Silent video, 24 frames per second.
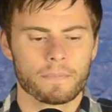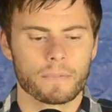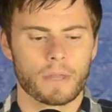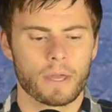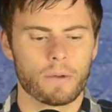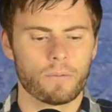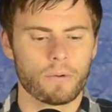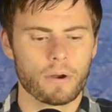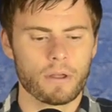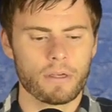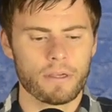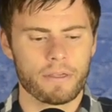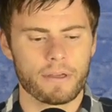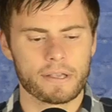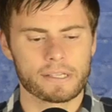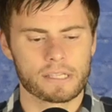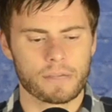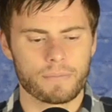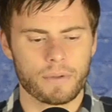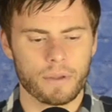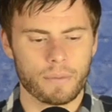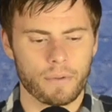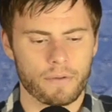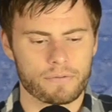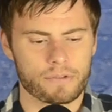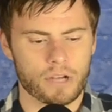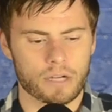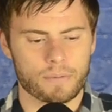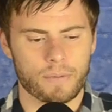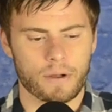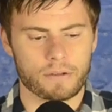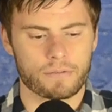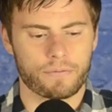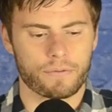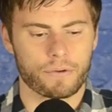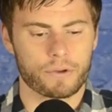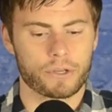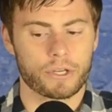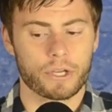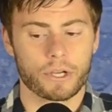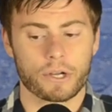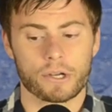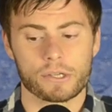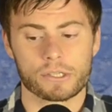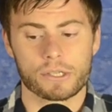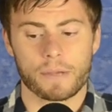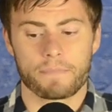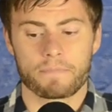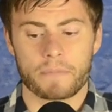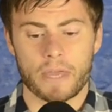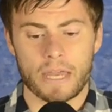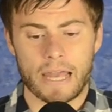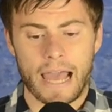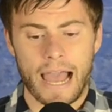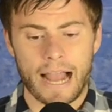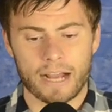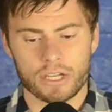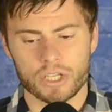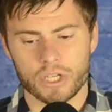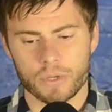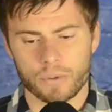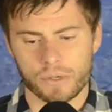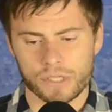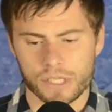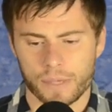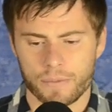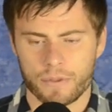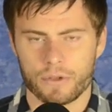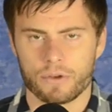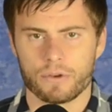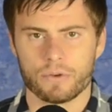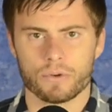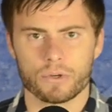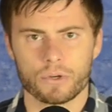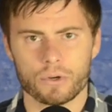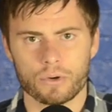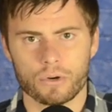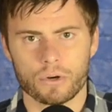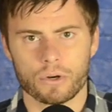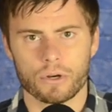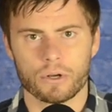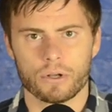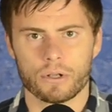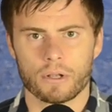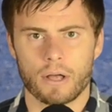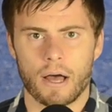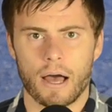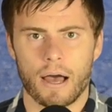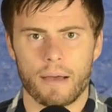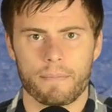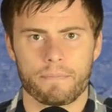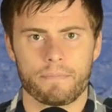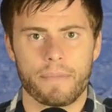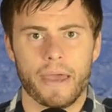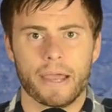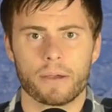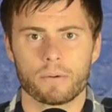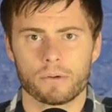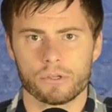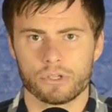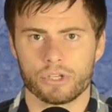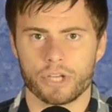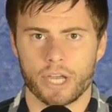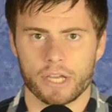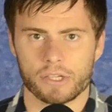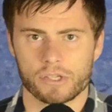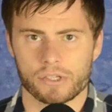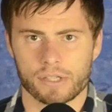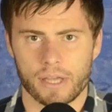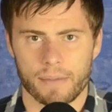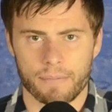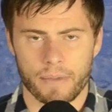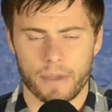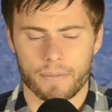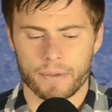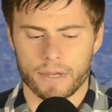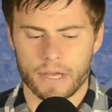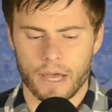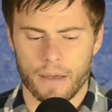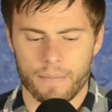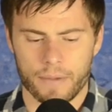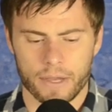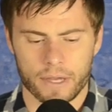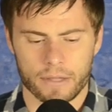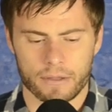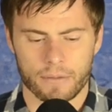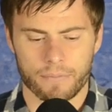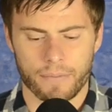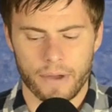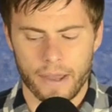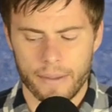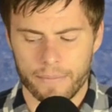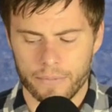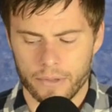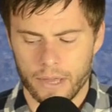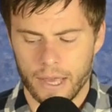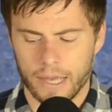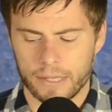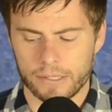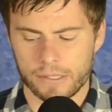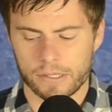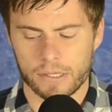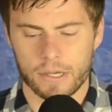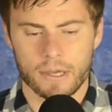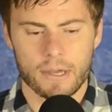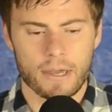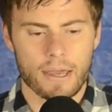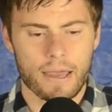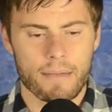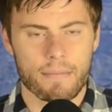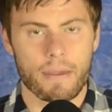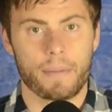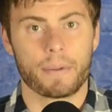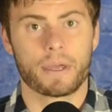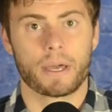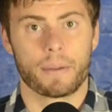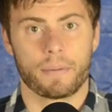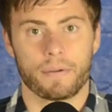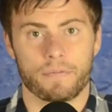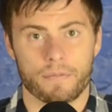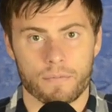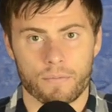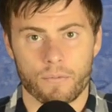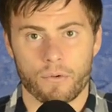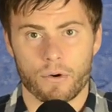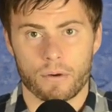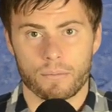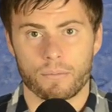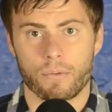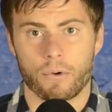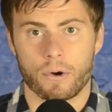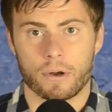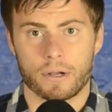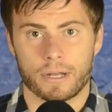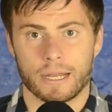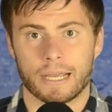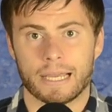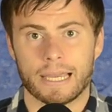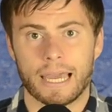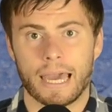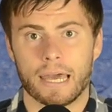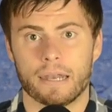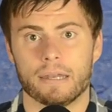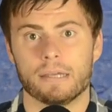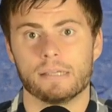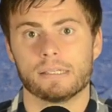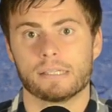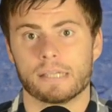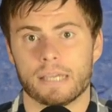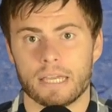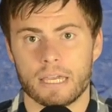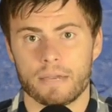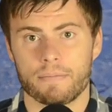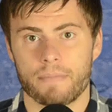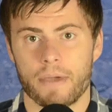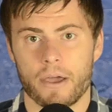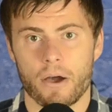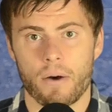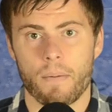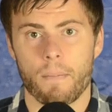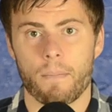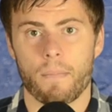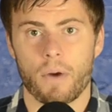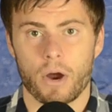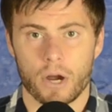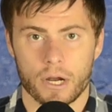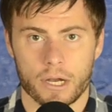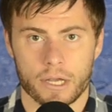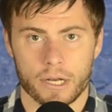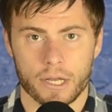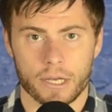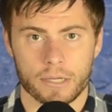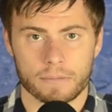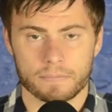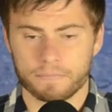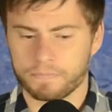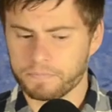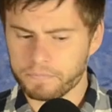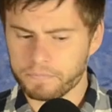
And one of the things that people have talked about for years, and actually with some of the new Google Penguin changes that may be coming in the pipelines, may become even more important again, is email marketing.